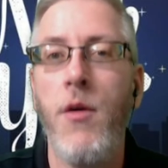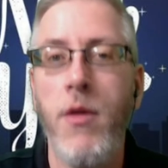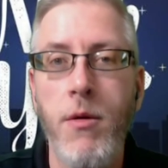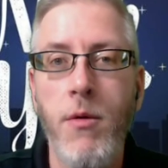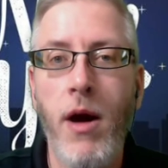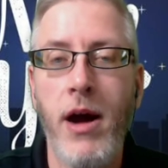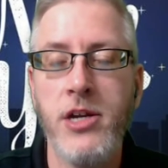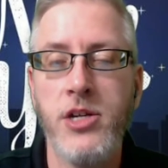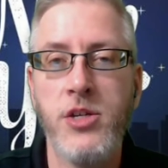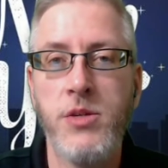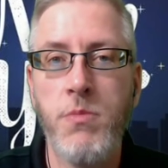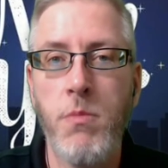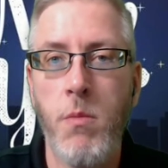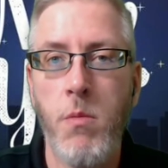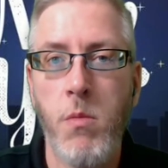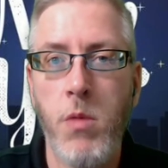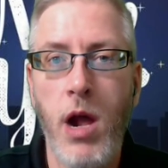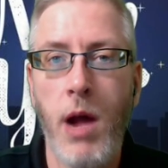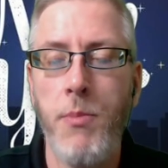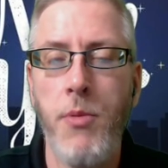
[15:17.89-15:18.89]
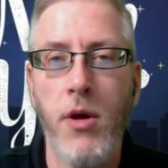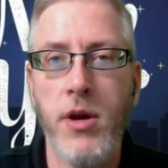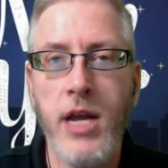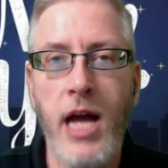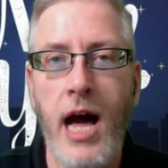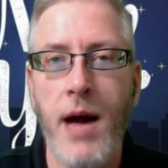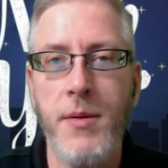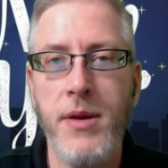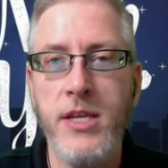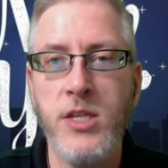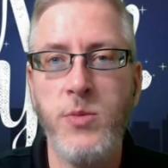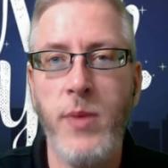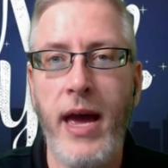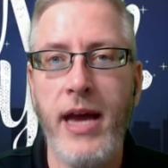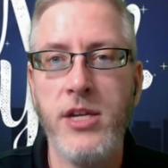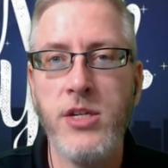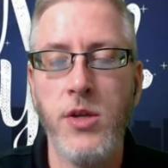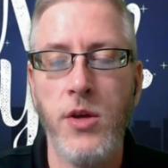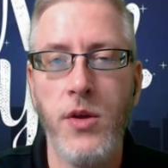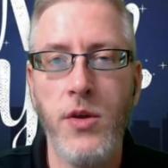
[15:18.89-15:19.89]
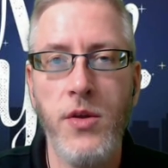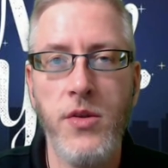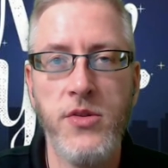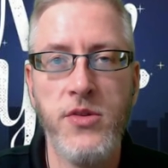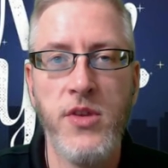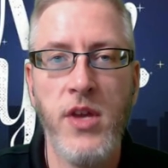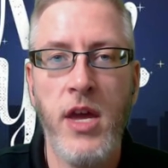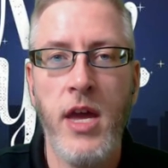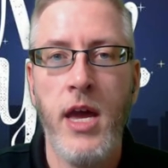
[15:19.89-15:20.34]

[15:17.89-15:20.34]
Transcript: We watched a couple of comedy specials.